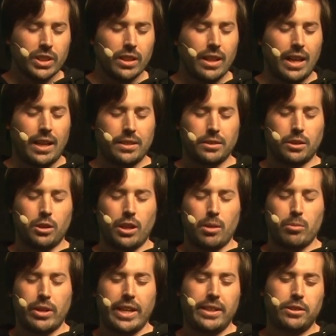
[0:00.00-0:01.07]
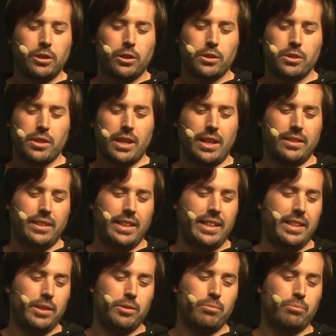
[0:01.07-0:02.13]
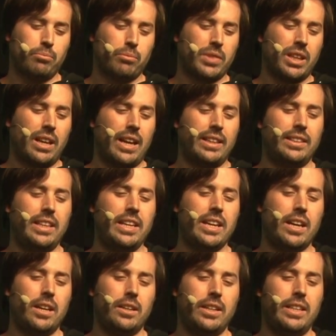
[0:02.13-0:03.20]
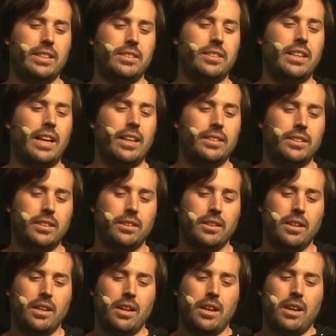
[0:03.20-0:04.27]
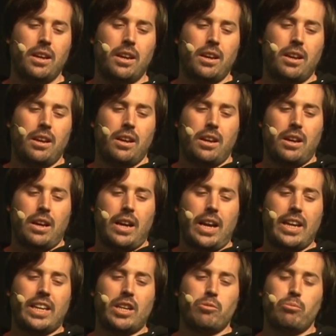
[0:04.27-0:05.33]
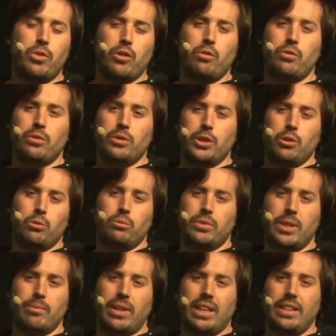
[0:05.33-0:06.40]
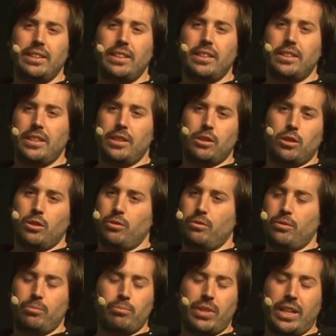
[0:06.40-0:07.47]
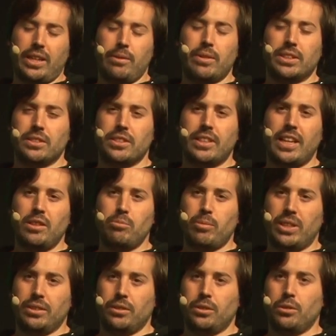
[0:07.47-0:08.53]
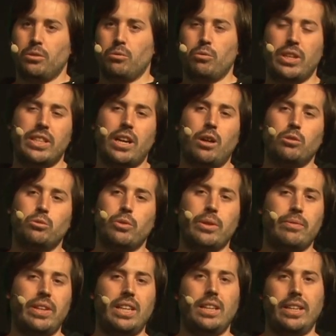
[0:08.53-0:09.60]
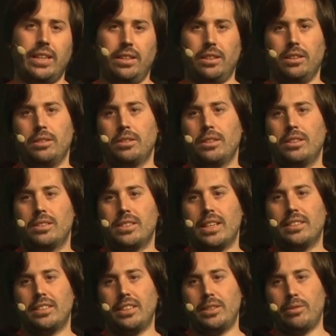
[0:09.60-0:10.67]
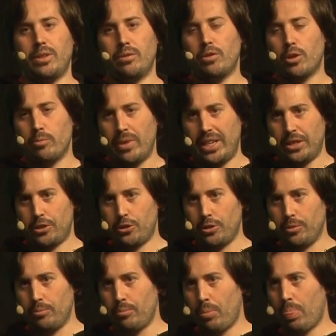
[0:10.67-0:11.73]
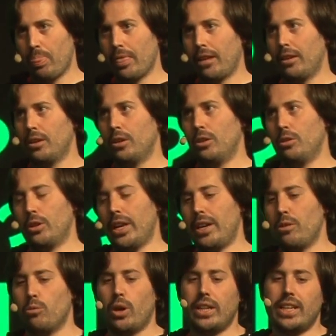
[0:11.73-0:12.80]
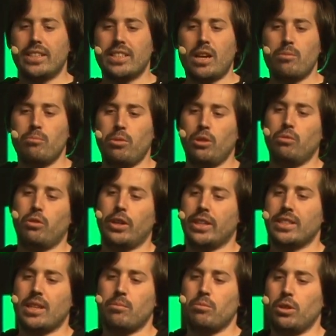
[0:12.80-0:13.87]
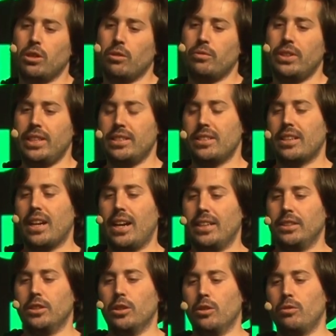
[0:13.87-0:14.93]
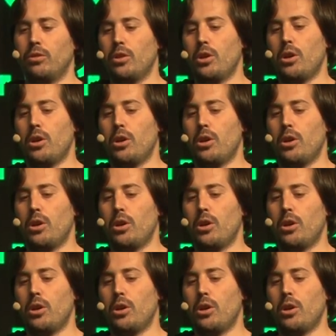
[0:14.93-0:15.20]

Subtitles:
and collaborators, and the idea is that I can prove you the validity of a given statement without revealing sensitive information. Okay, one example, for example, of this kind of